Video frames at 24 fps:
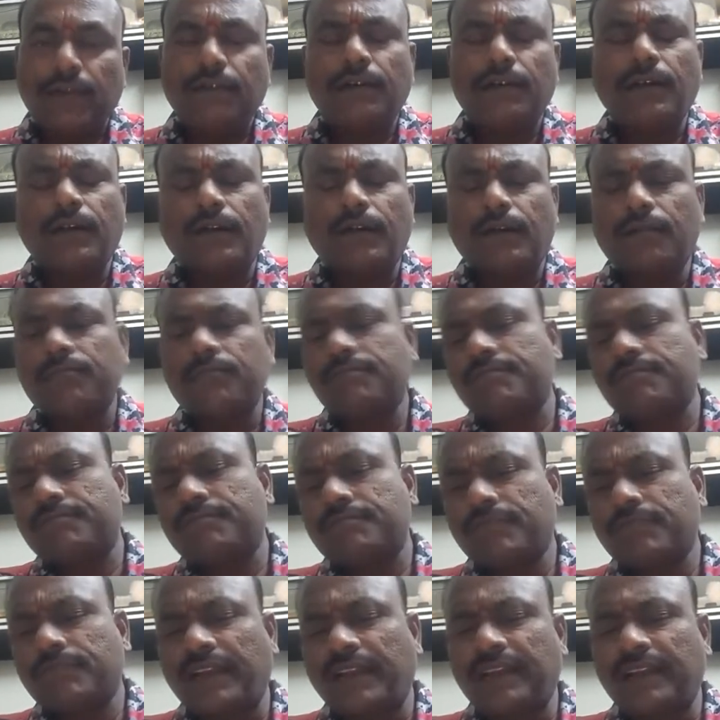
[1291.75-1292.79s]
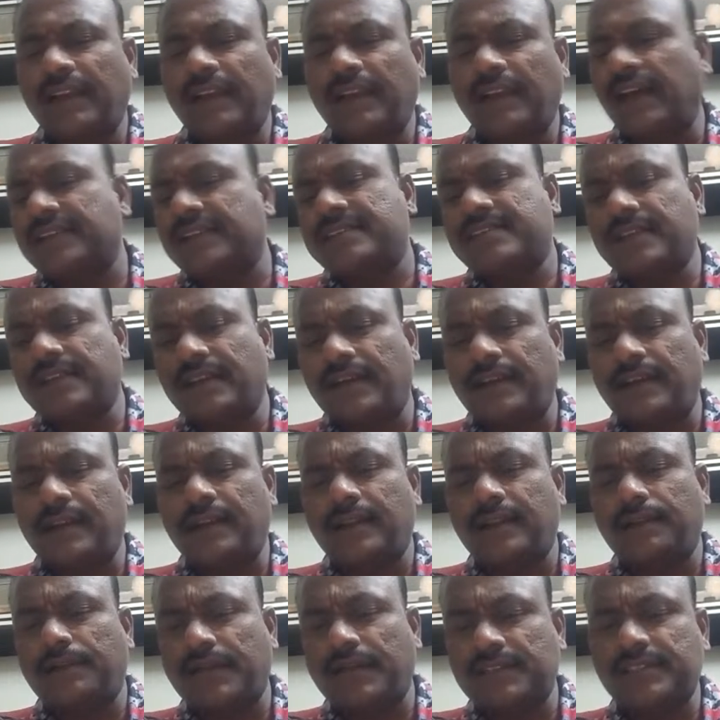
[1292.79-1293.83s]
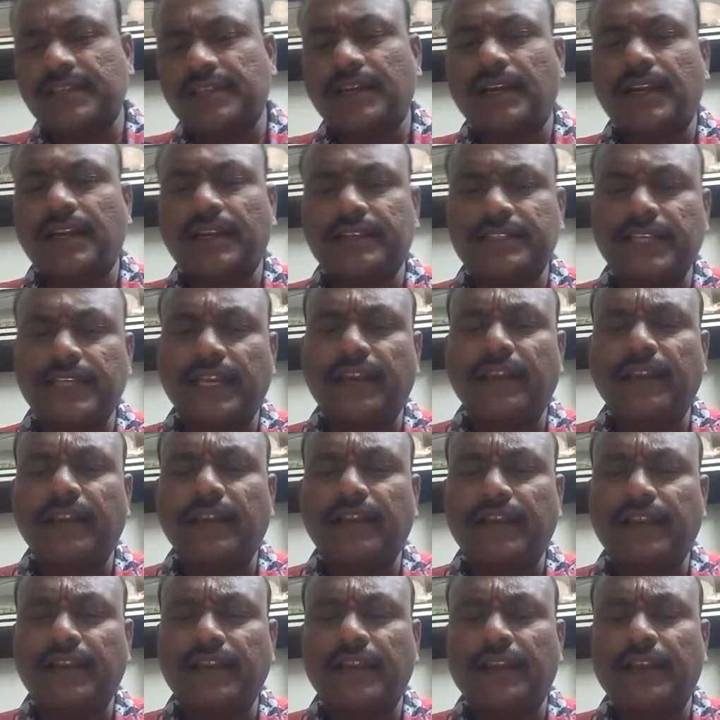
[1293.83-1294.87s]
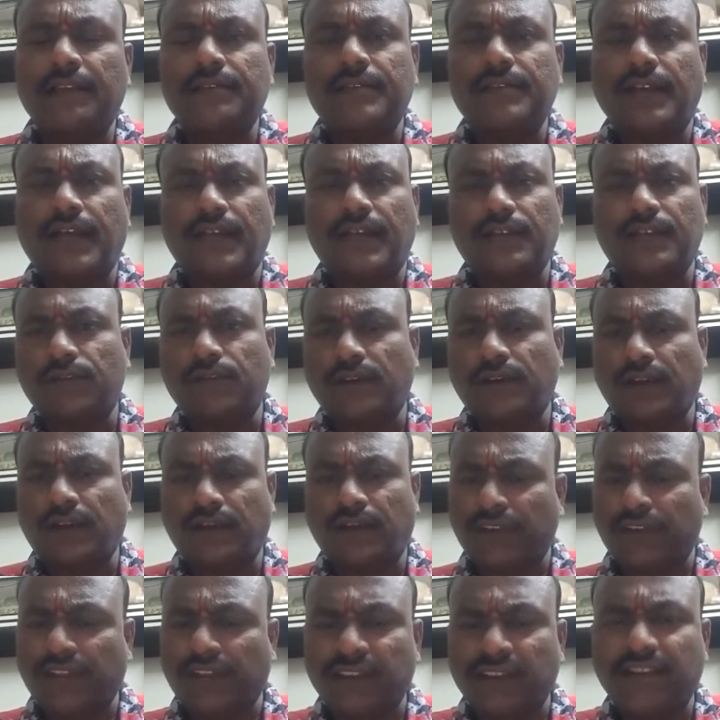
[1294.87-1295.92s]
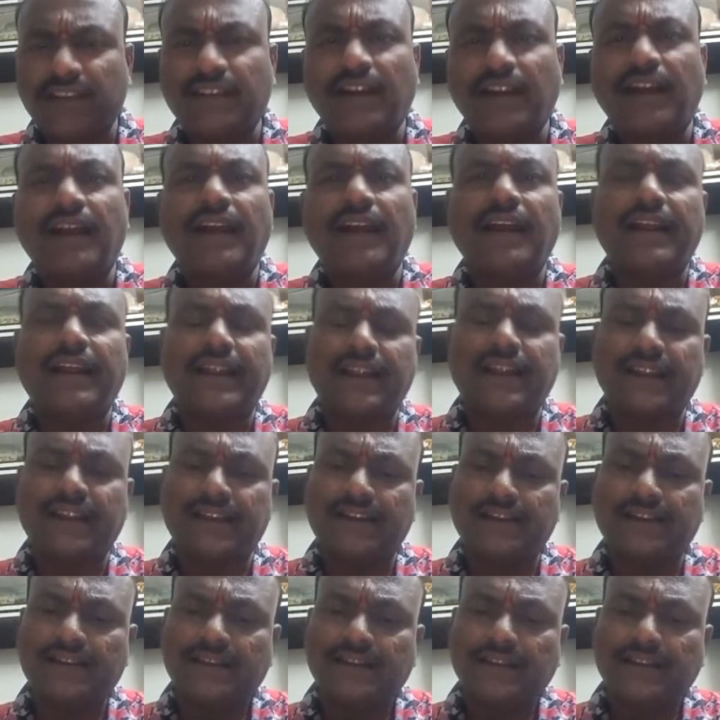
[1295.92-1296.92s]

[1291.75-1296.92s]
By hustle bustle journey, yeah, you are very tired,